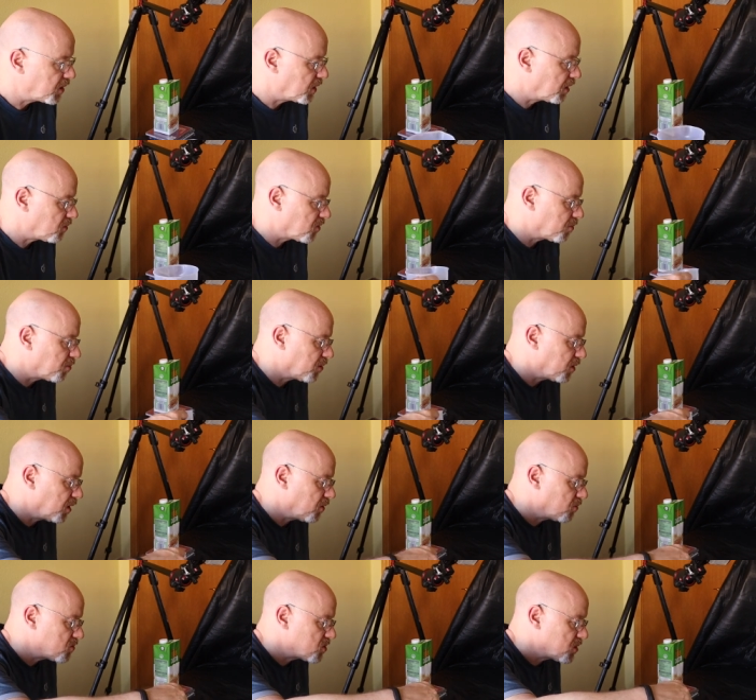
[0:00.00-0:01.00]
in there, I'm going to put a
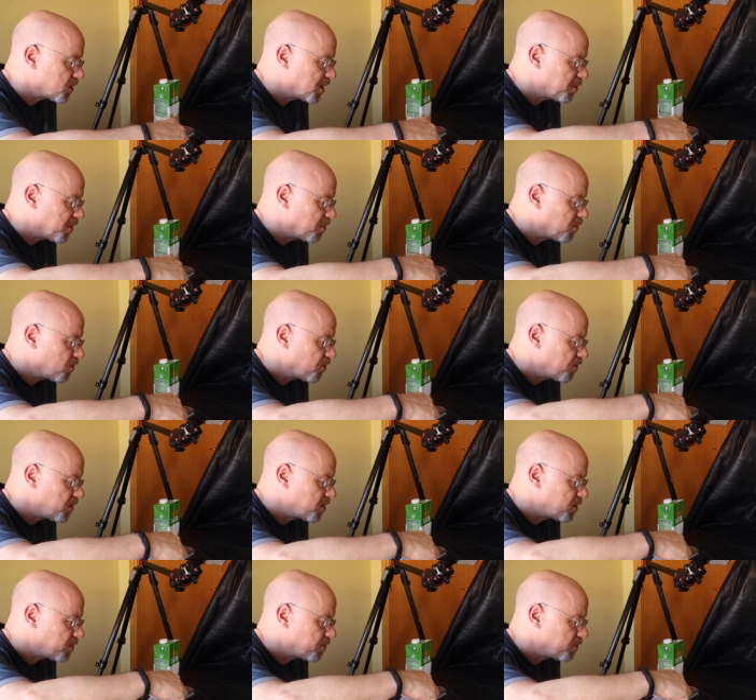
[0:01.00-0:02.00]
little tiny bit more
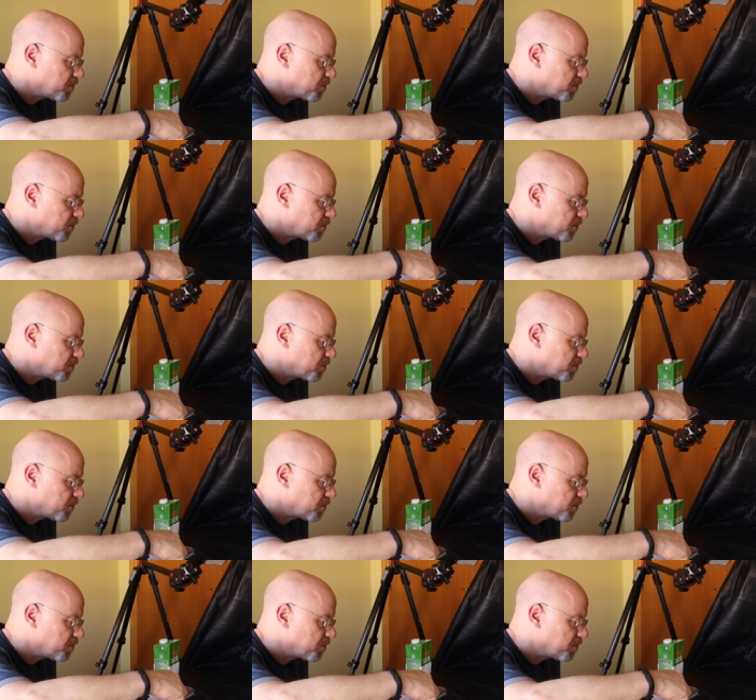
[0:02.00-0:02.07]
in.